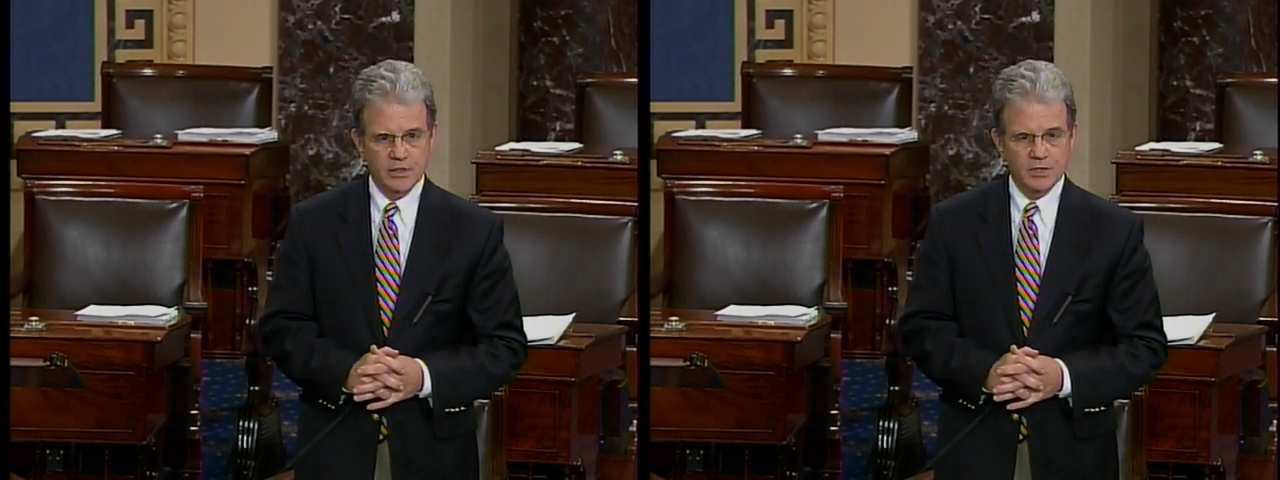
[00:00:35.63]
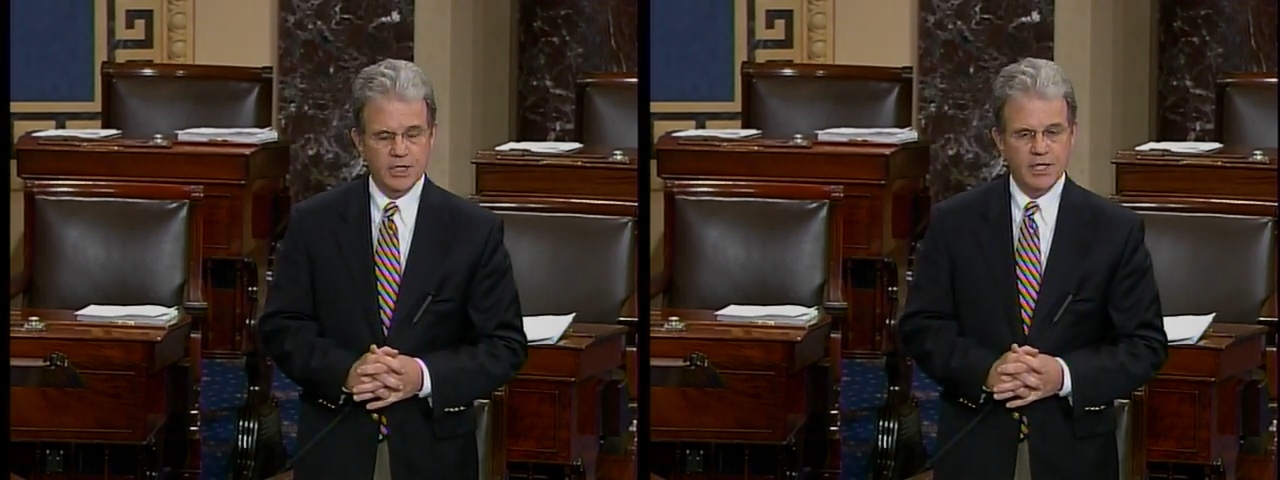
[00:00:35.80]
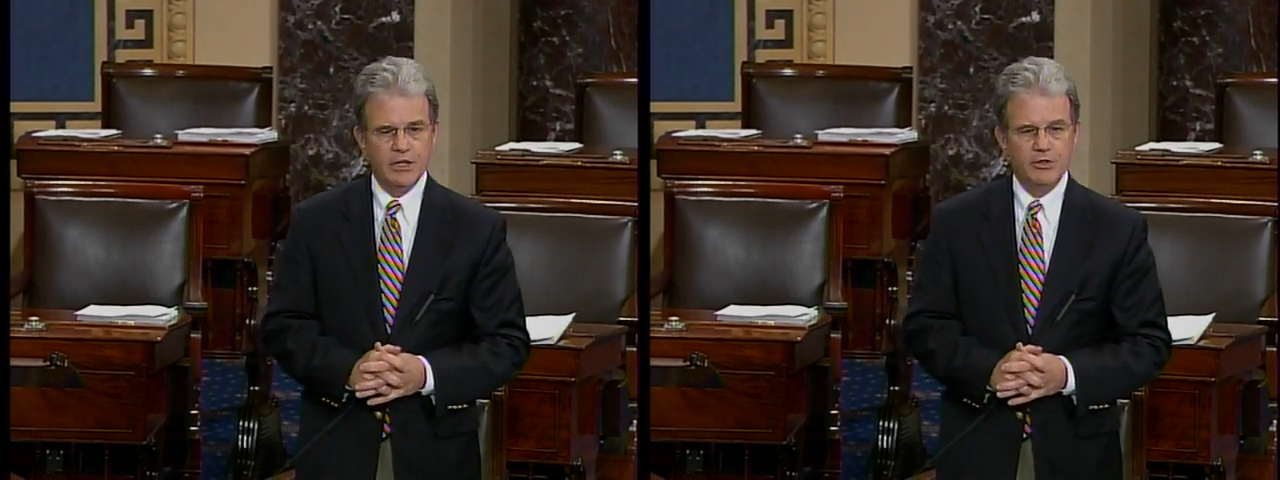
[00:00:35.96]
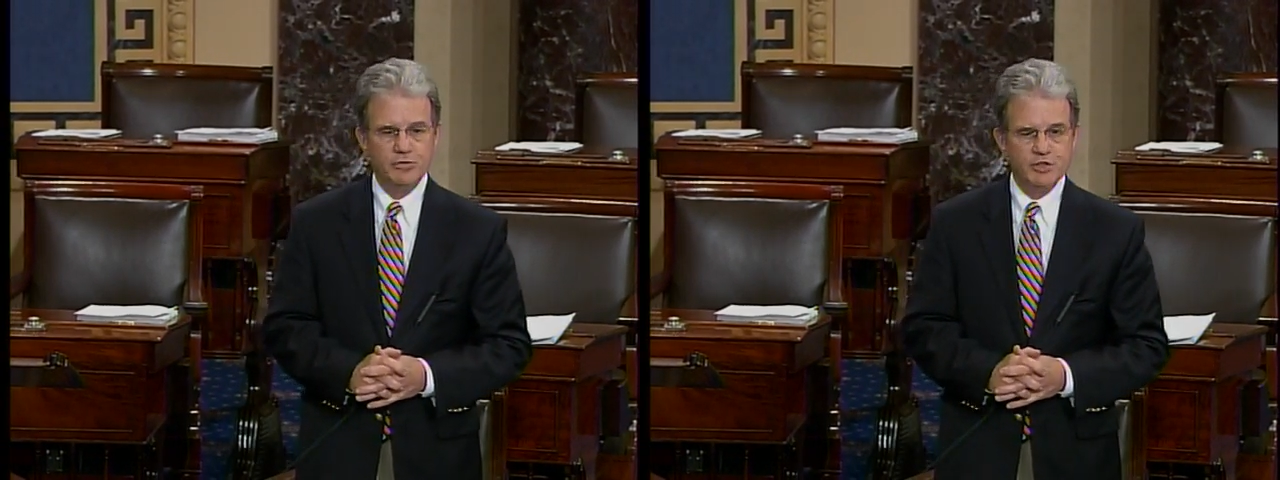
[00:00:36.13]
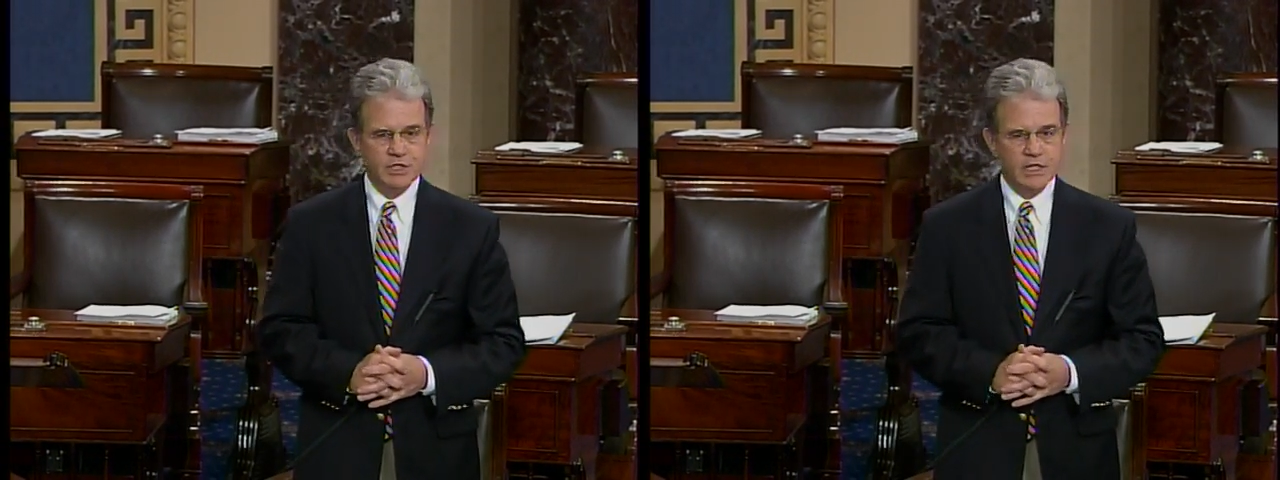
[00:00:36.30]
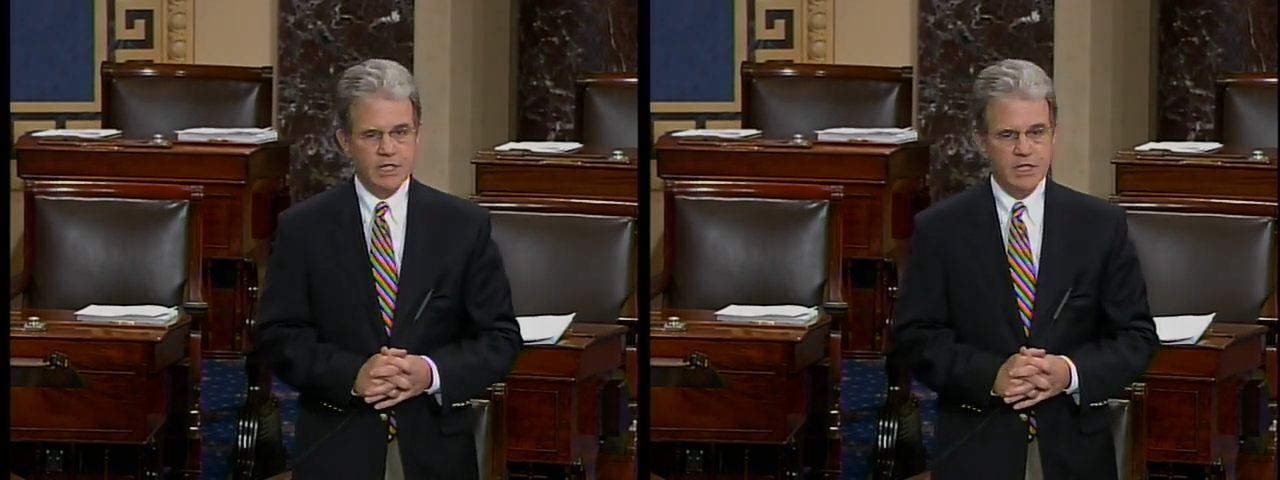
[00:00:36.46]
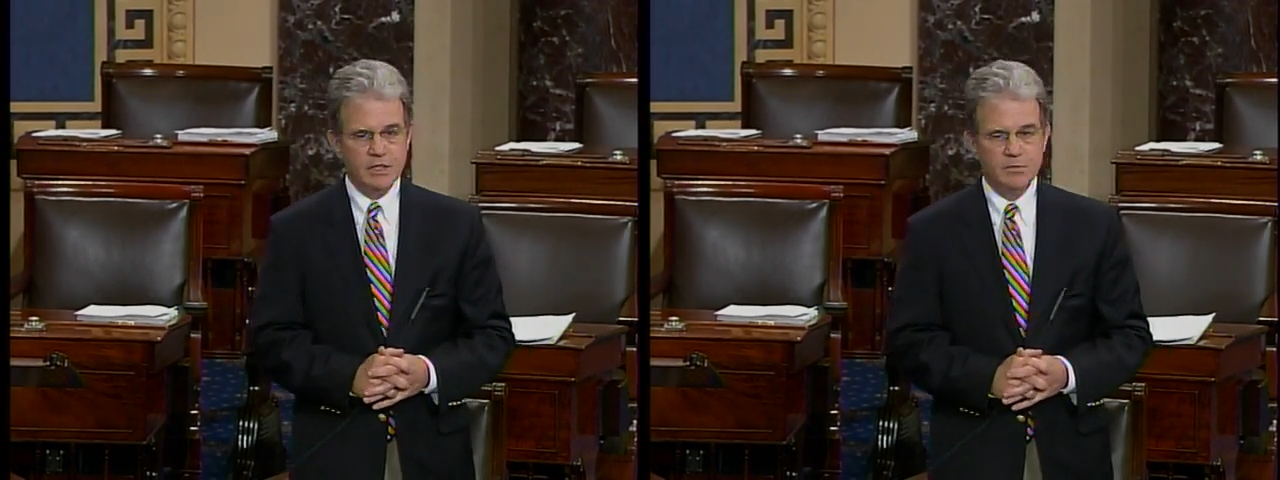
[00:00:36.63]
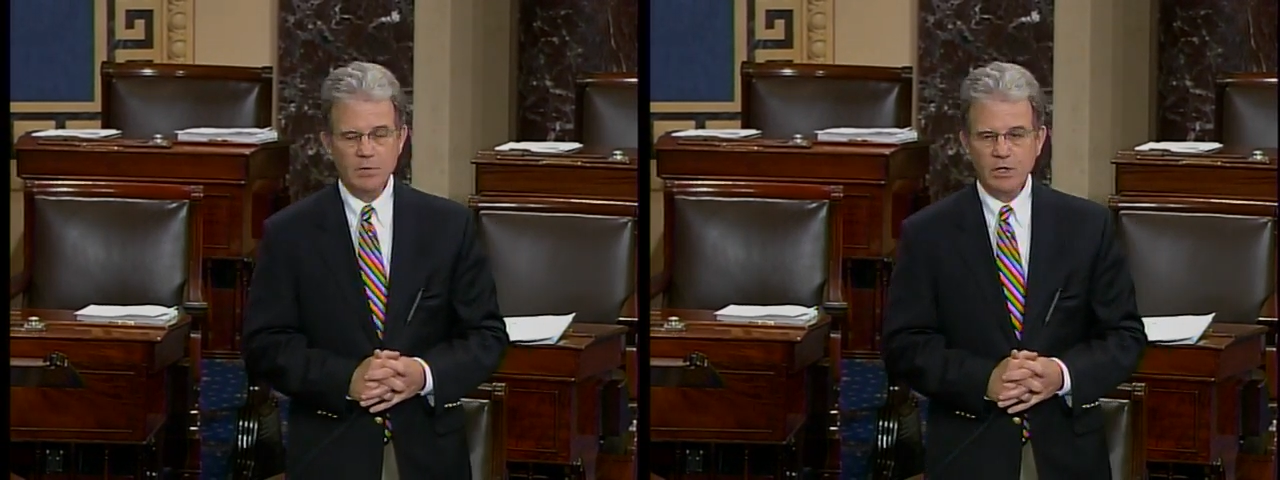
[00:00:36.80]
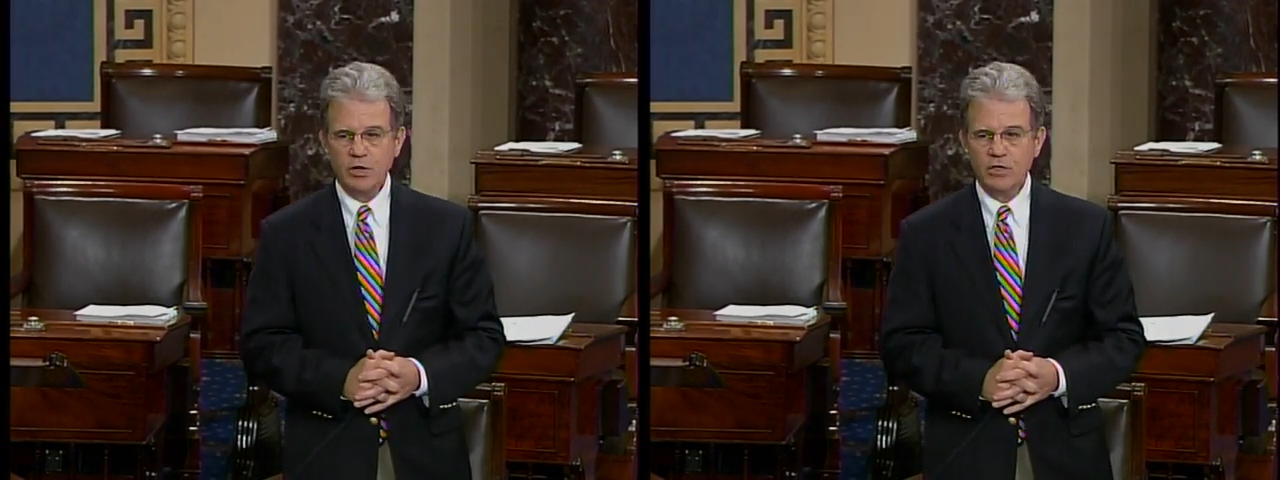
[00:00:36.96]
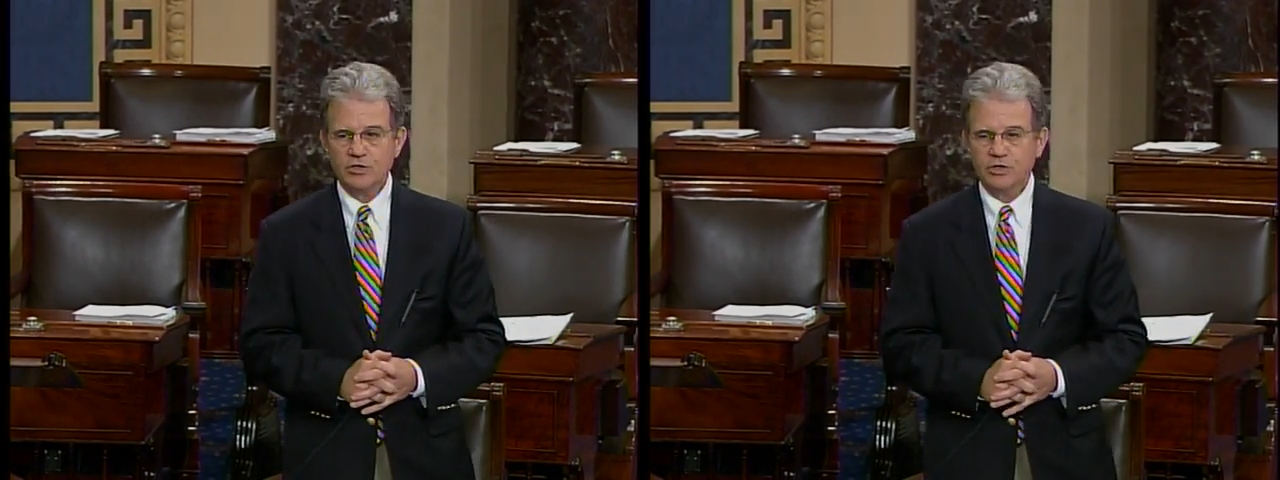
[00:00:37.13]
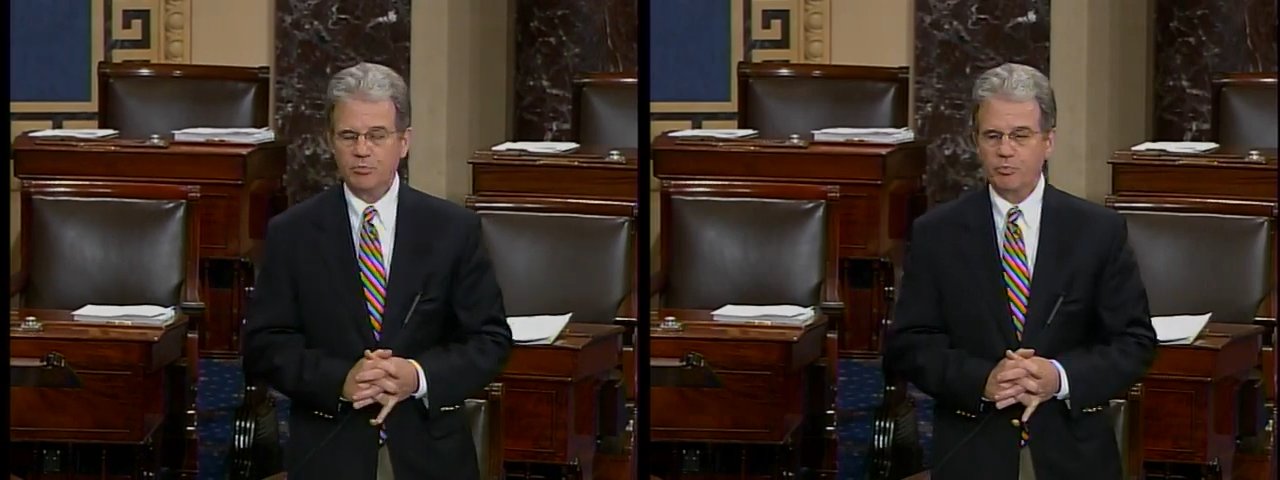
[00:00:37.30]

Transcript: to intercede because the